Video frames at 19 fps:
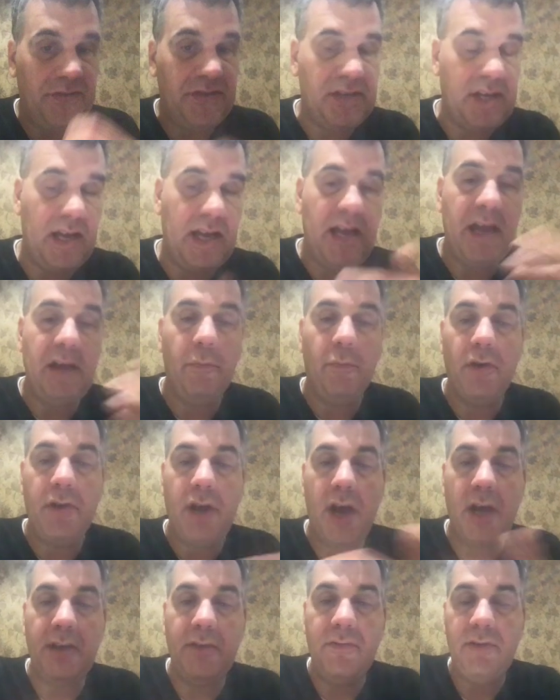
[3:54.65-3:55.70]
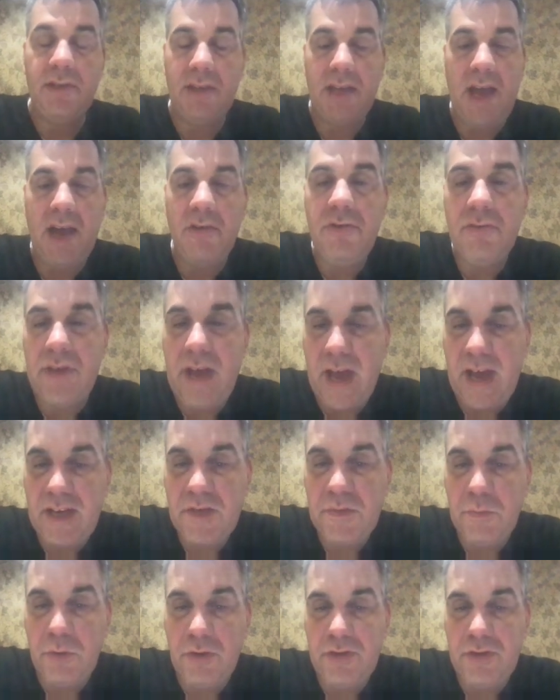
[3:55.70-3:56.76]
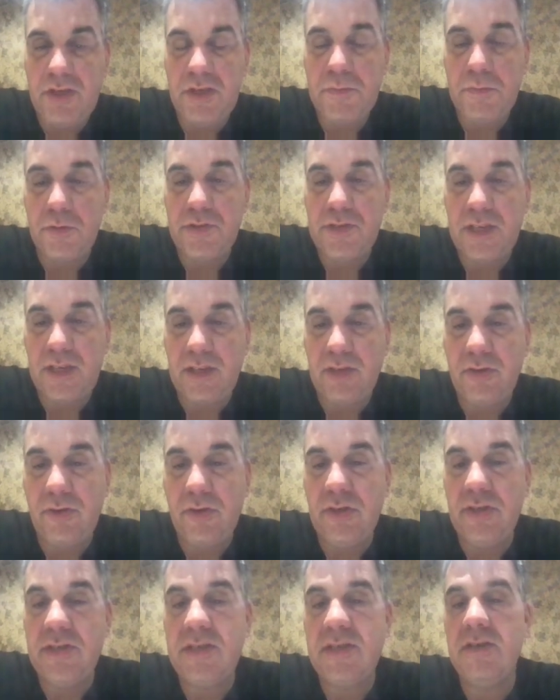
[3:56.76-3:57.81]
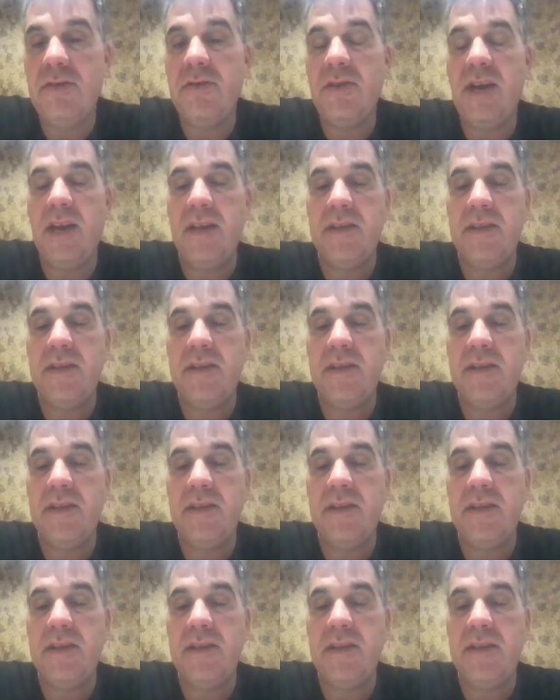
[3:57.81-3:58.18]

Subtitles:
Say, hey, we're not going to allow you to export these particular goods to the United